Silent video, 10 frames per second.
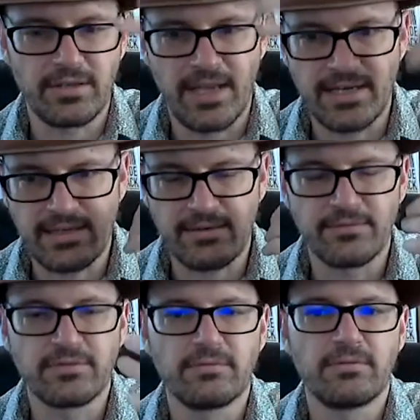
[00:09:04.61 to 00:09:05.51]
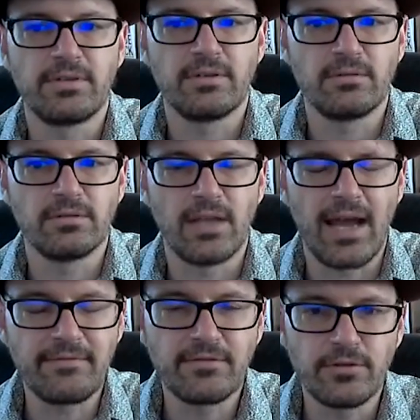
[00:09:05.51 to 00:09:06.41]
that gives,
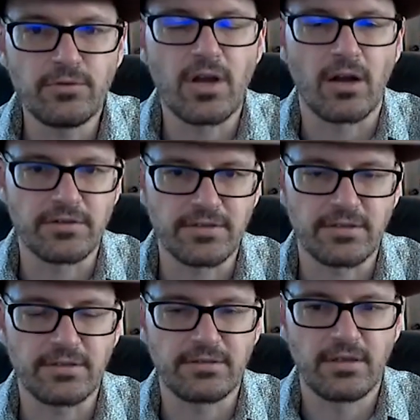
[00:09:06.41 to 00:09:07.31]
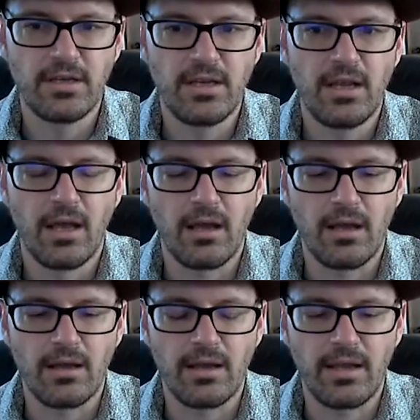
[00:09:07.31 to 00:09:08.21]
life to consciousness.
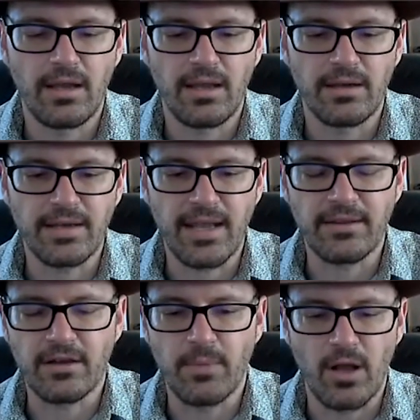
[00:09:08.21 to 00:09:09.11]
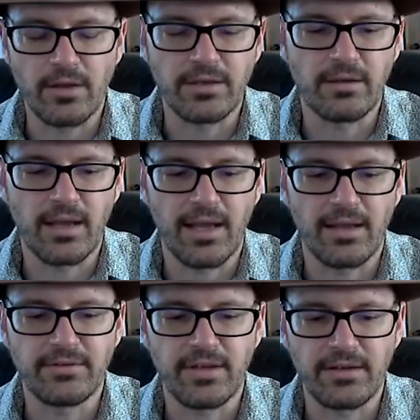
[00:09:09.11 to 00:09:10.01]
And again, the Kabbalion
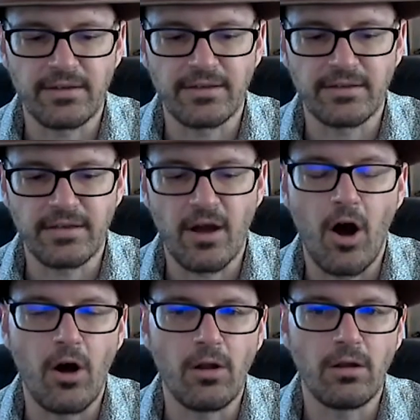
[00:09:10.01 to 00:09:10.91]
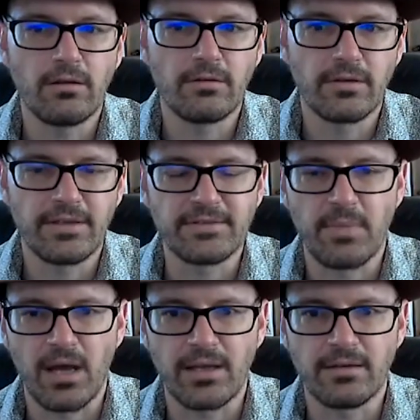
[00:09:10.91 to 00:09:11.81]
has the idea that the all is
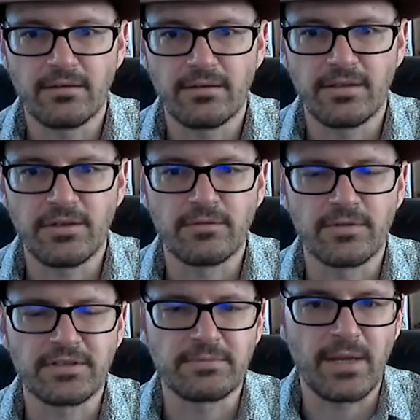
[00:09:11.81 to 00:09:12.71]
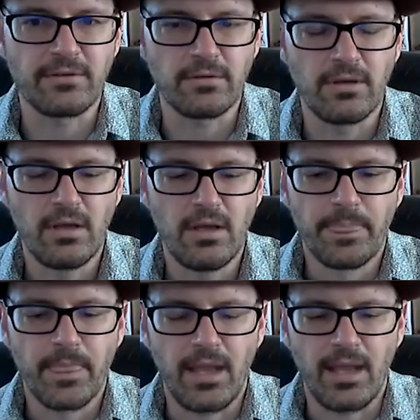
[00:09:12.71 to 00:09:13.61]
mind, the universe is mental.
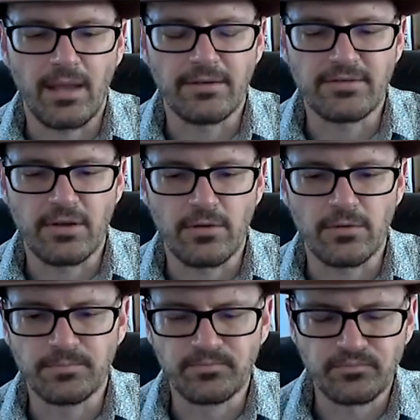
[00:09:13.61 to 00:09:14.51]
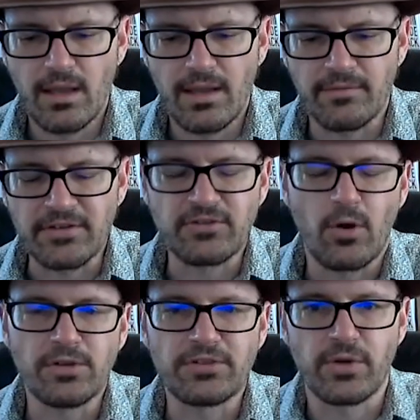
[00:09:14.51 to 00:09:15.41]
And so if the
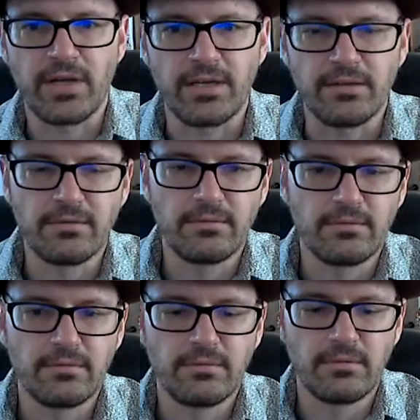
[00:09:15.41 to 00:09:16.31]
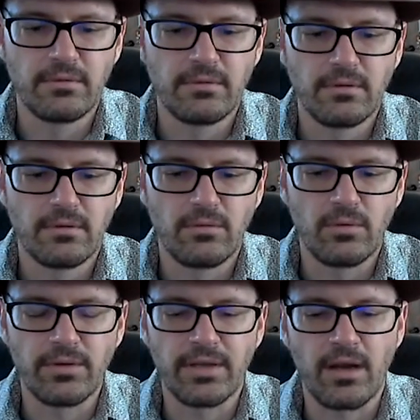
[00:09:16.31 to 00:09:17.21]
soul is drained,
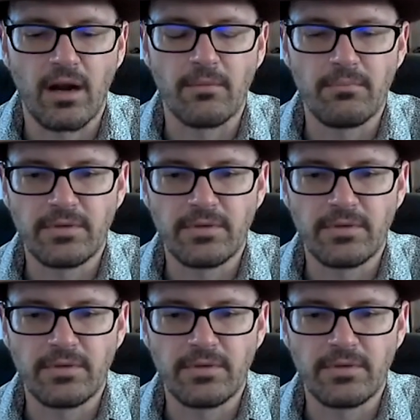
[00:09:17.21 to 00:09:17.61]
well, then our